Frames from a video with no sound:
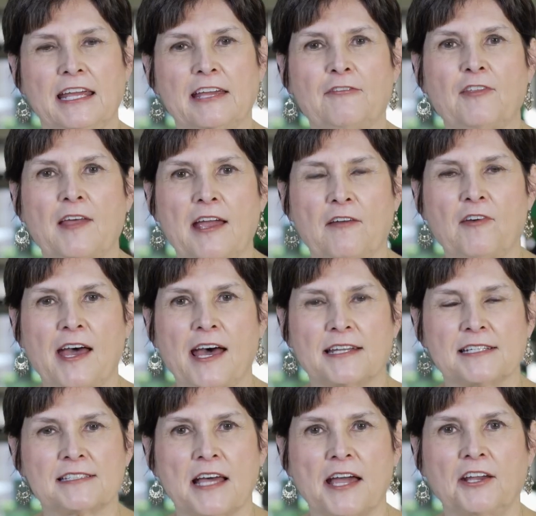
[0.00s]
if they have had
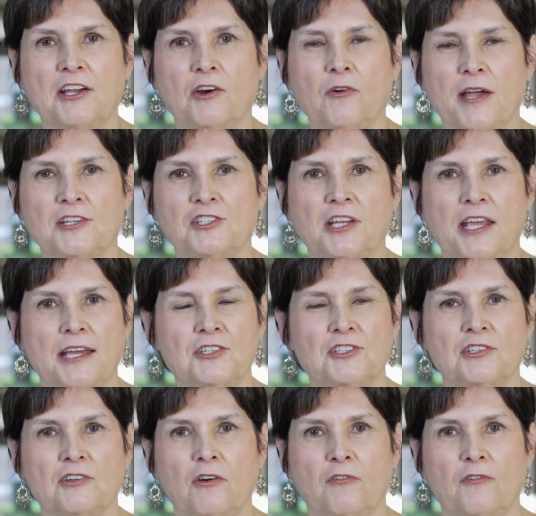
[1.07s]
a
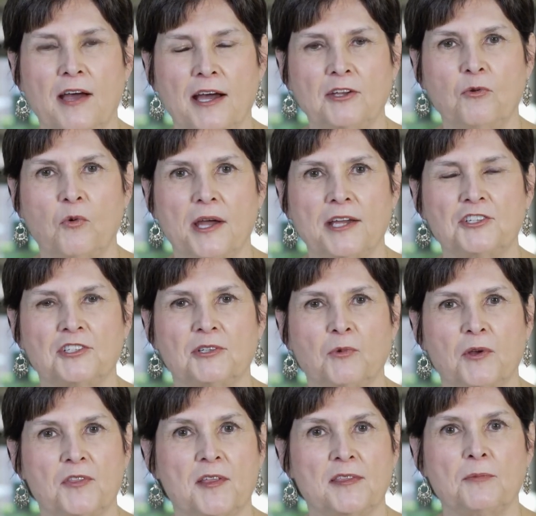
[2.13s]
psychoeducational evaluation
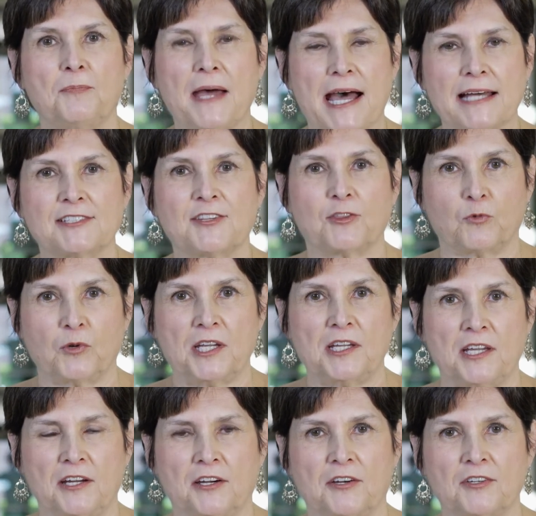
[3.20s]
within the past 3
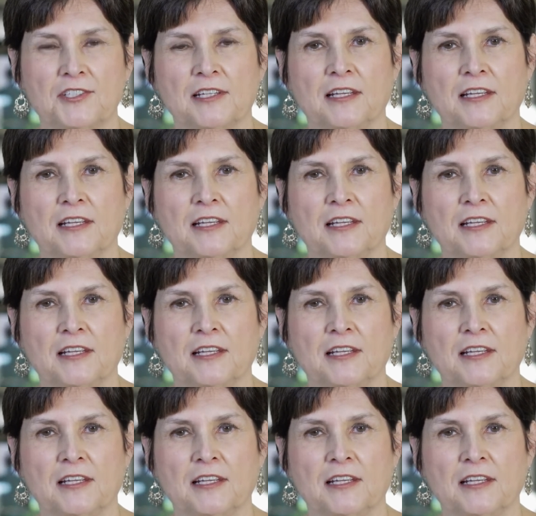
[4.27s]
years.